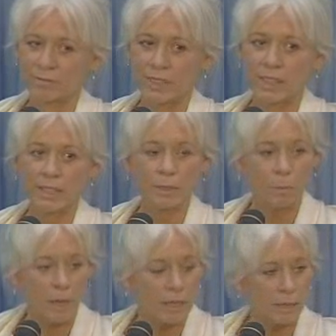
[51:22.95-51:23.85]
It is
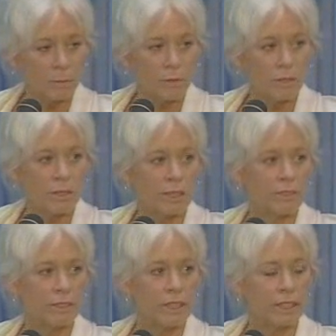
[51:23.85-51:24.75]
possible,
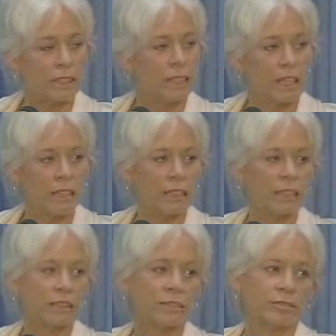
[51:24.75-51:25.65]
if it is
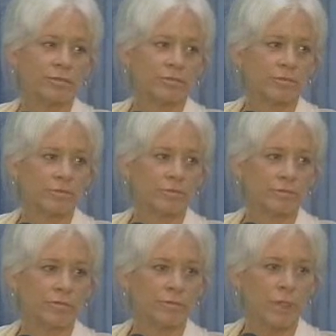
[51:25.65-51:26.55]
not
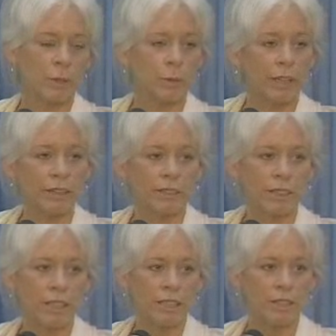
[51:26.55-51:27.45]

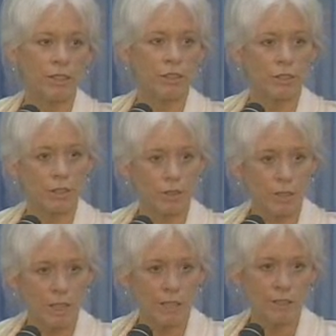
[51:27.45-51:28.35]
recognized just
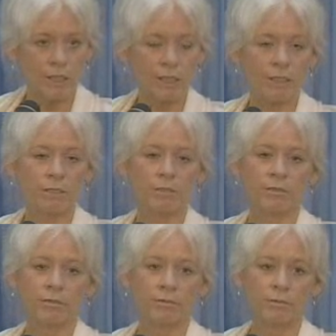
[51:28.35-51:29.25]
on hearing
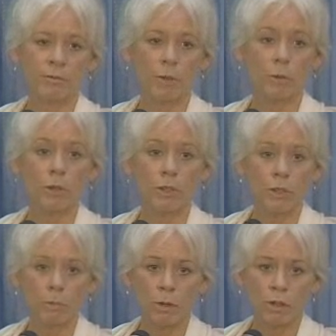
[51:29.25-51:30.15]
the
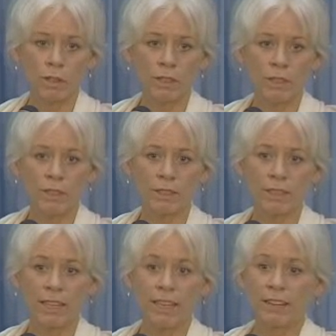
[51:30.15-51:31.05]
word spoken,
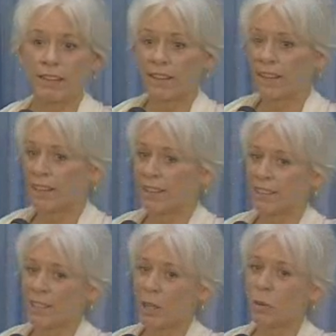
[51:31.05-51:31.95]

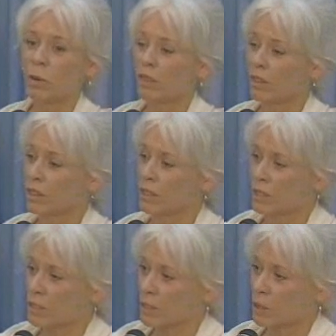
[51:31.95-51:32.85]
that when
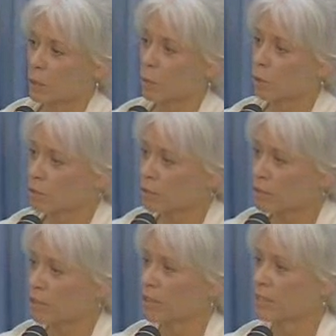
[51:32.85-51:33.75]
these
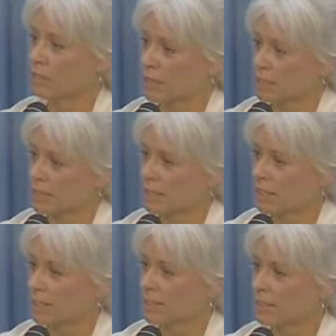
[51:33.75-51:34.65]
words are
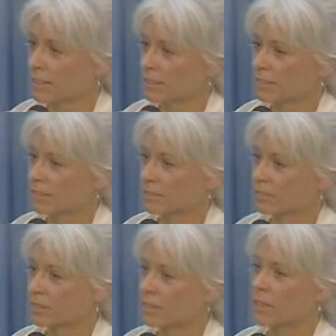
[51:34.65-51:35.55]
investigated,
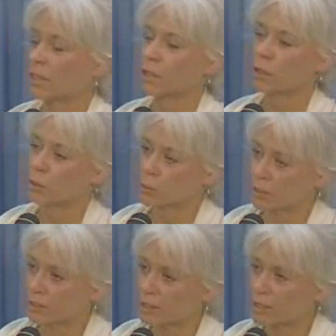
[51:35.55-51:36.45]
there's a
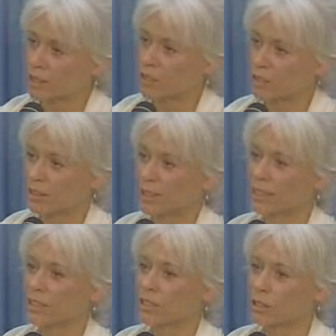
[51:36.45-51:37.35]
realization
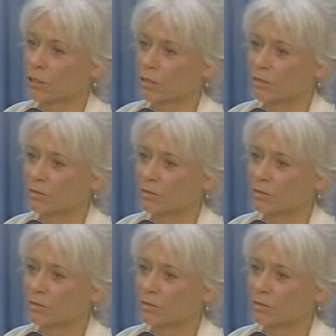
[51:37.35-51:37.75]
it is so.